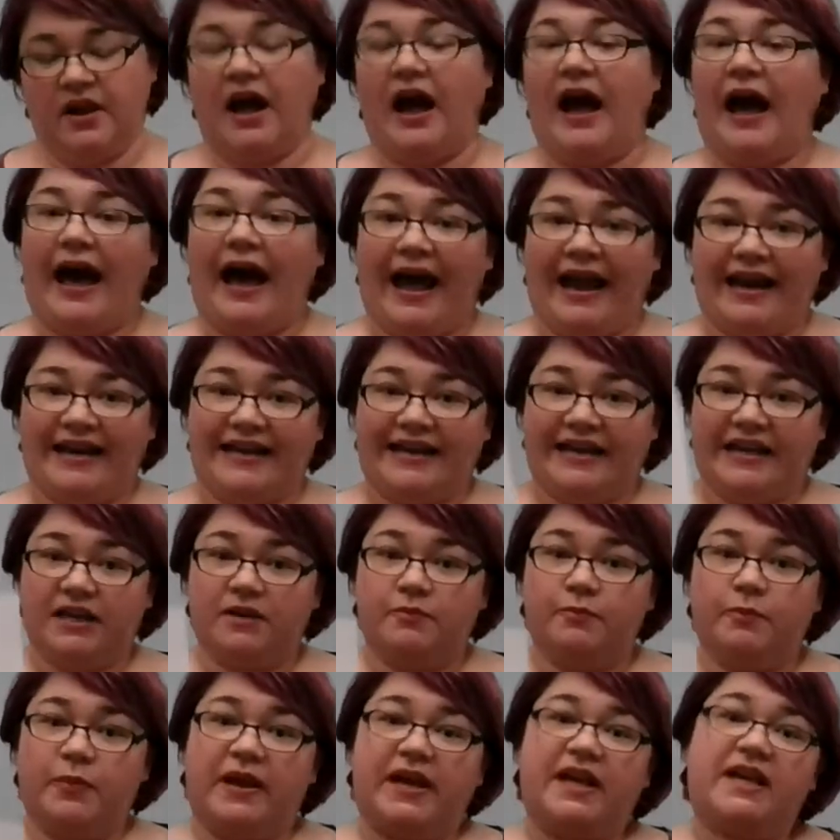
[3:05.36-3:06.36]
I did
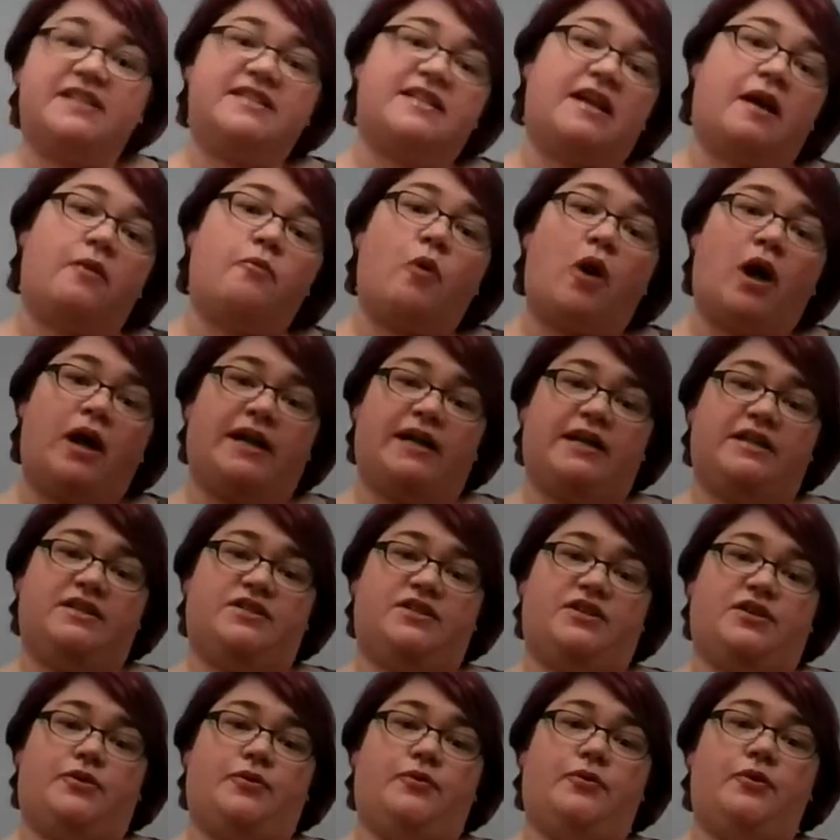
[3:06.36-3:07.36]
because I wanted
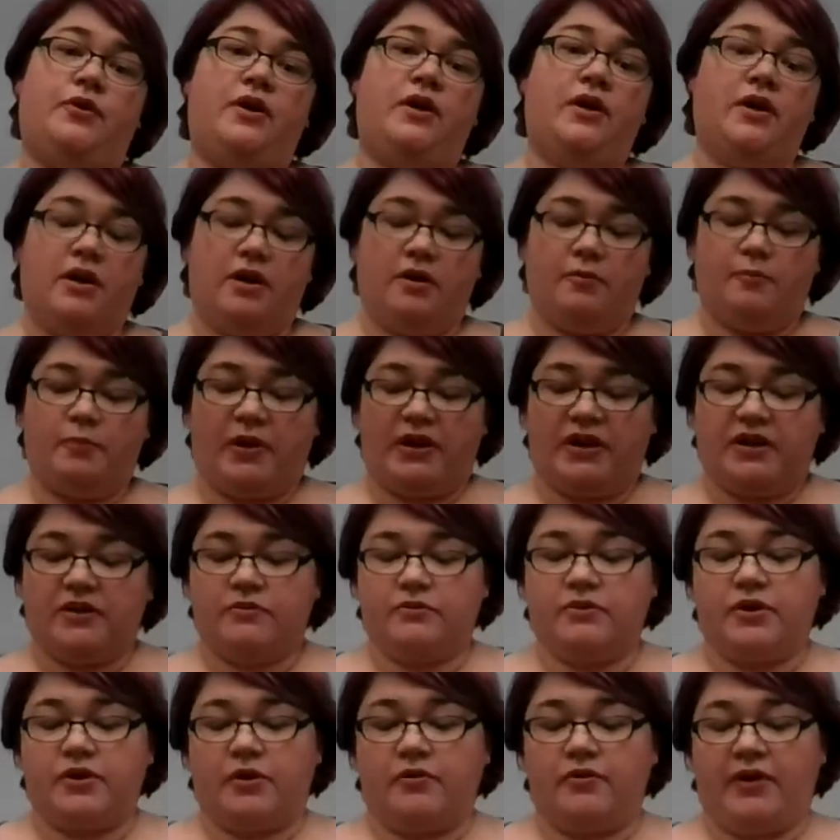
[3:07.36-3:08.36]
to, but
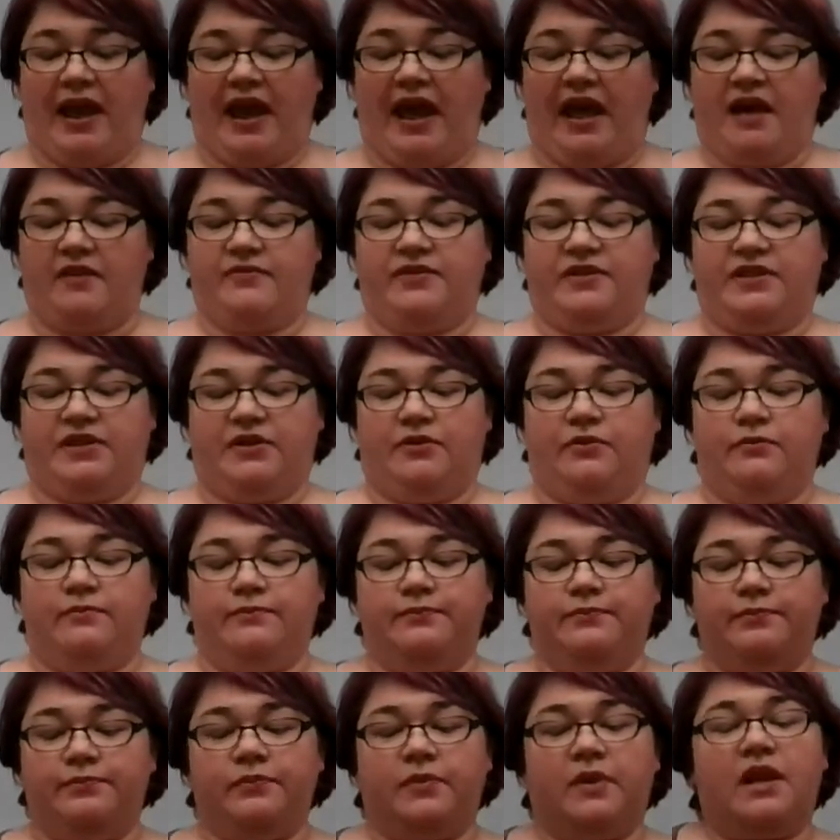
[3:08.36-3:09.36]
you don't have to.
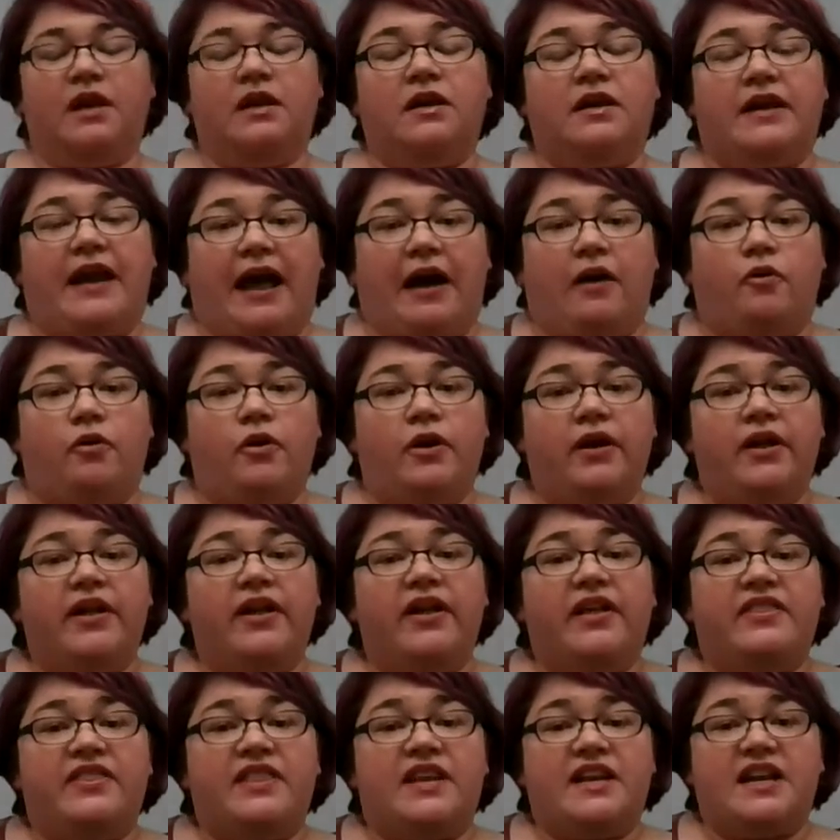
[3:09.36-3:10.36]
Now,
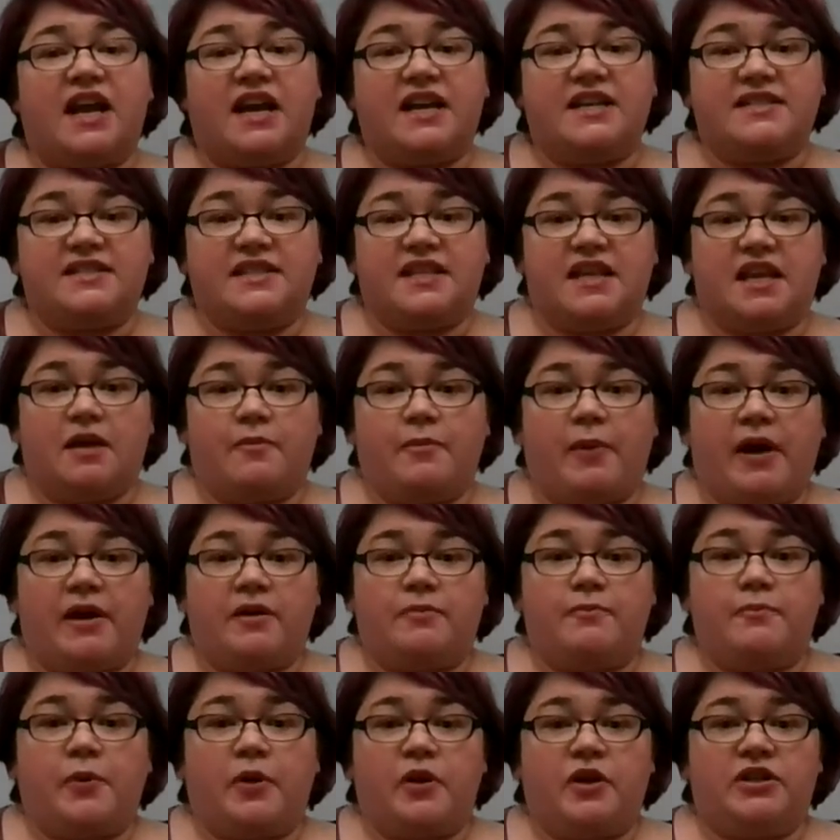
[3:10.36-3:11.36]
the nice thing about
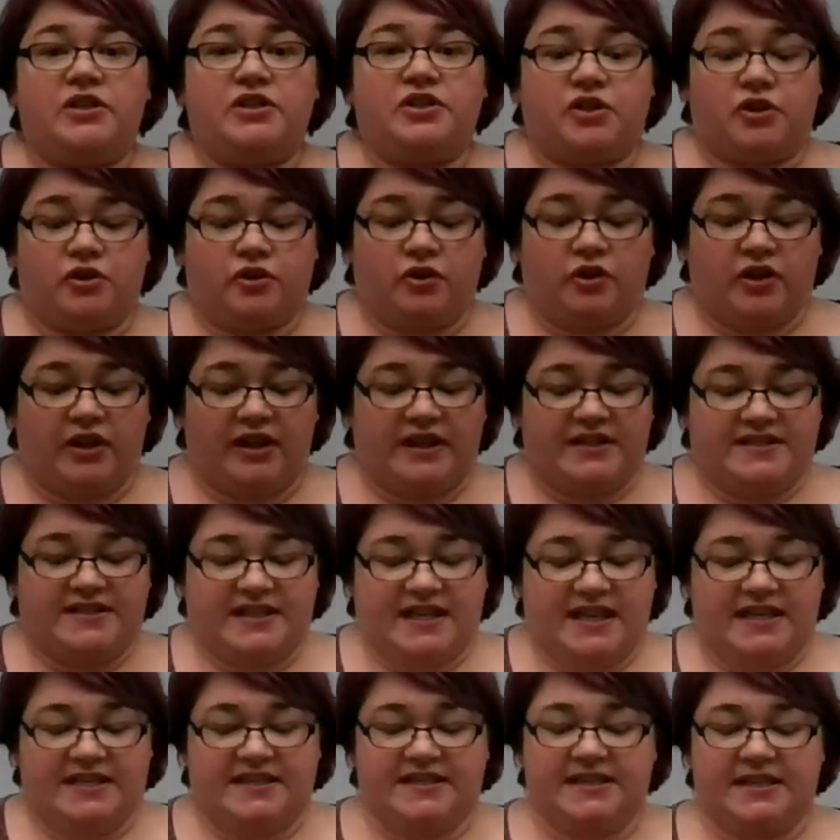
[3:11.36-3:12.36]
a bullet journal is
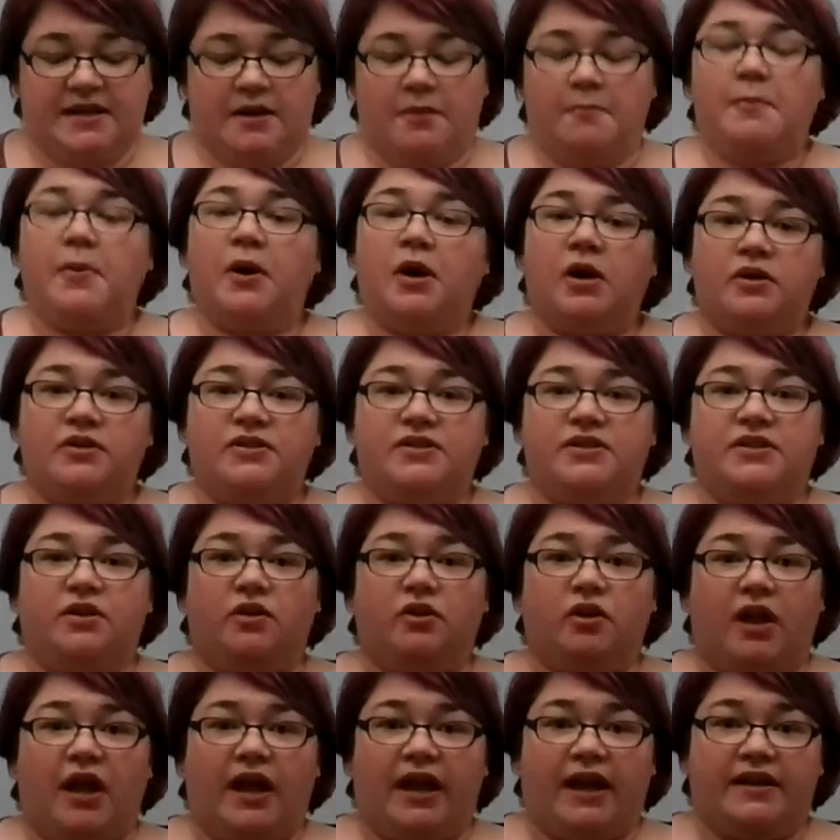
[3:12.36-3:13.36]
it's
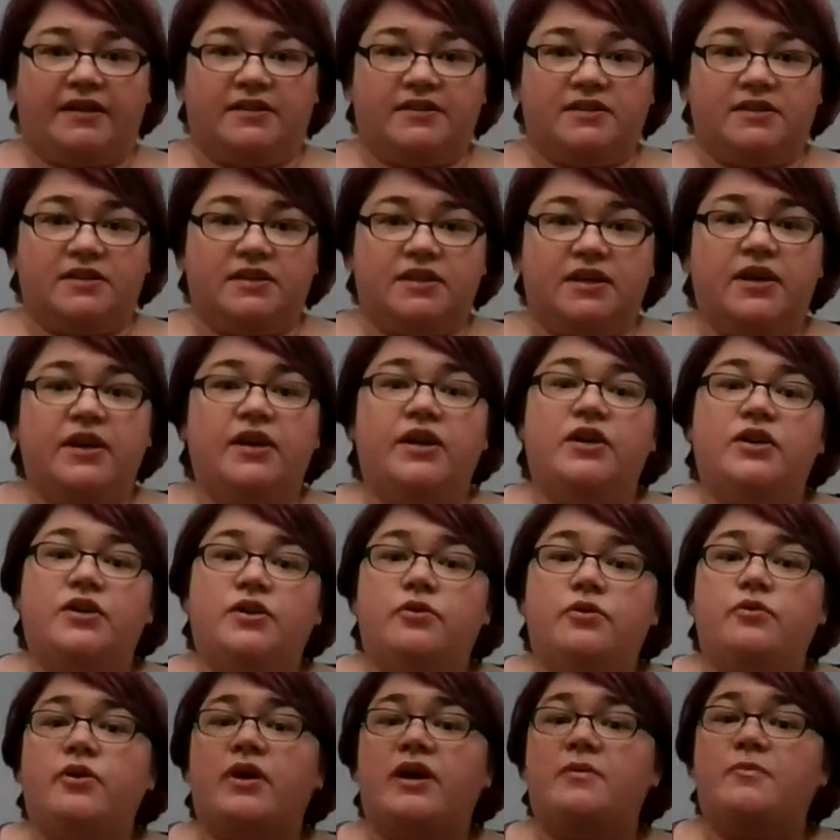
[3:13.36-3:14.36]
personalized.
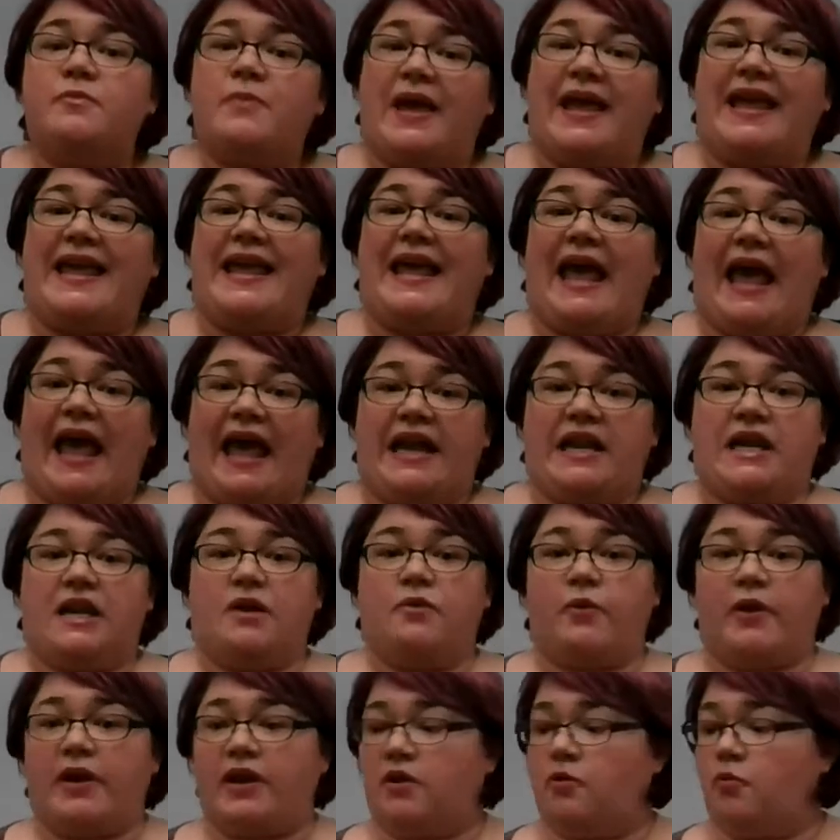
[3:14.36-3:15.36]
You can make it any
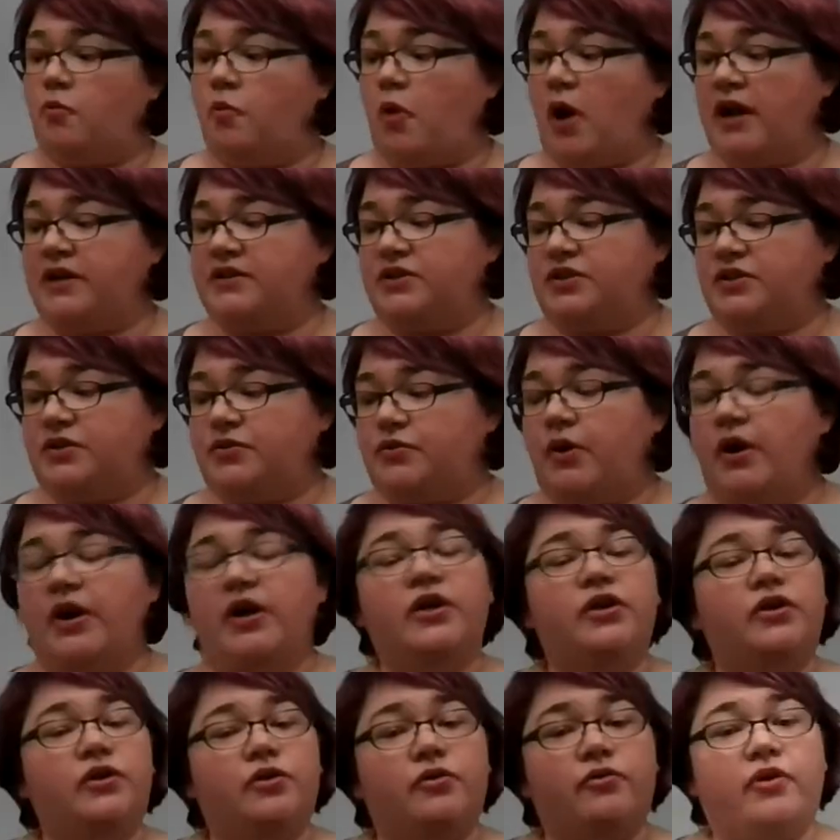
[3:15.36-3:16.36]
way you want to.
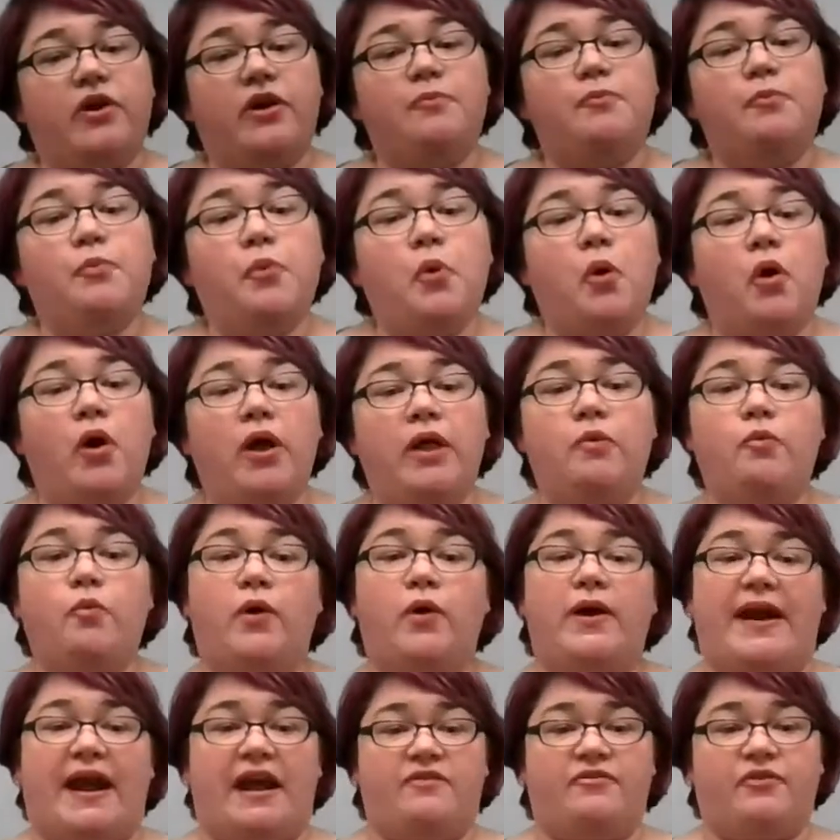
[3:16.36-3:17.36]
You can put
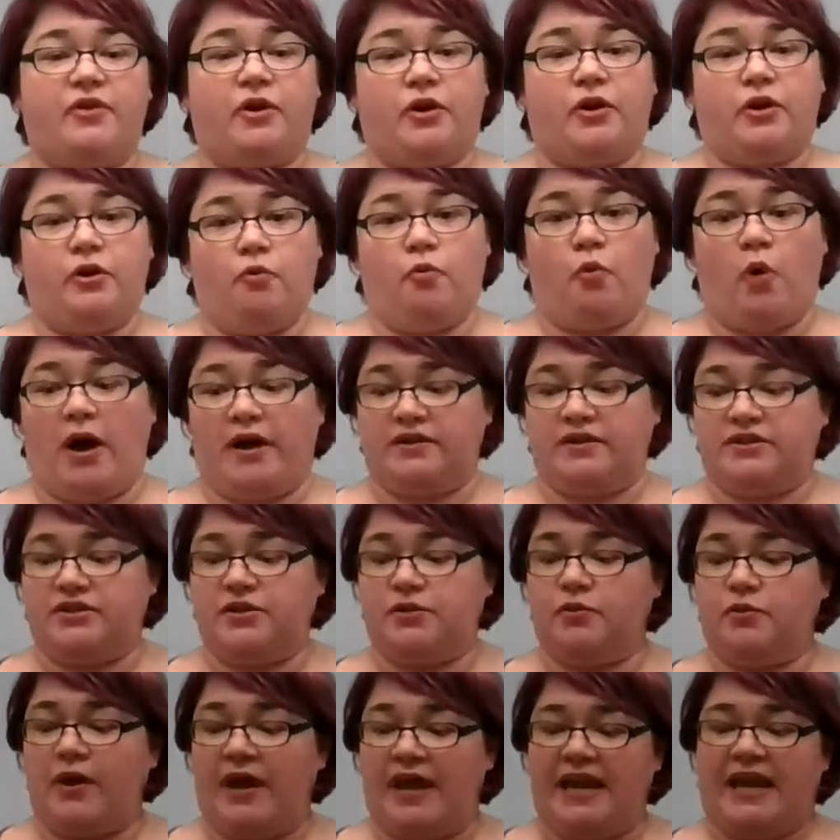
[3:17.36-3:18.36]
whatever you want
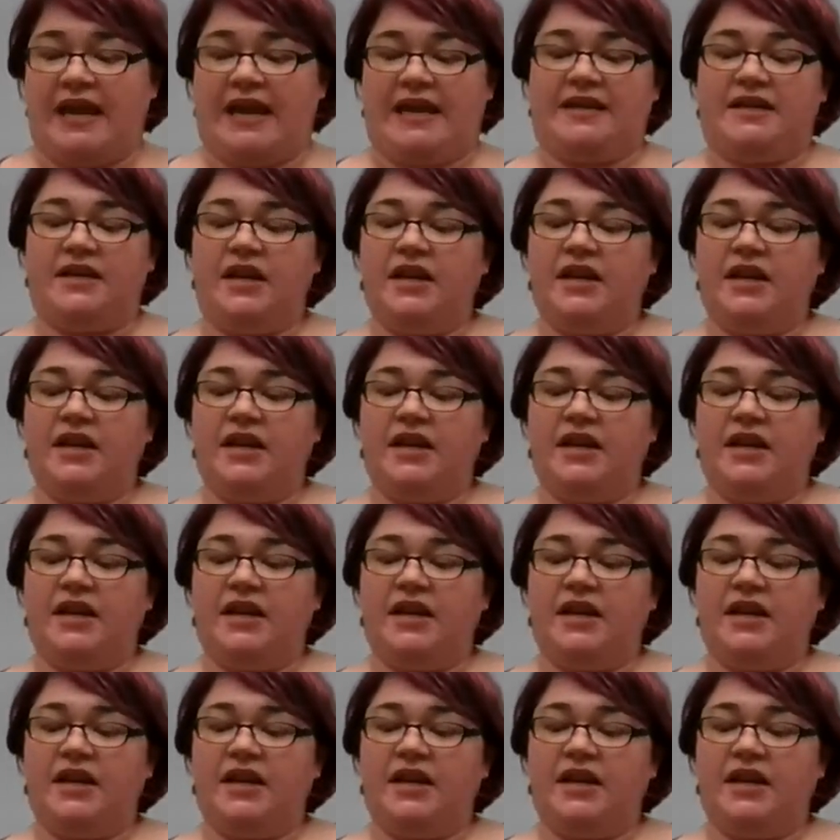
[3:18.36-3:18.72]
to in it.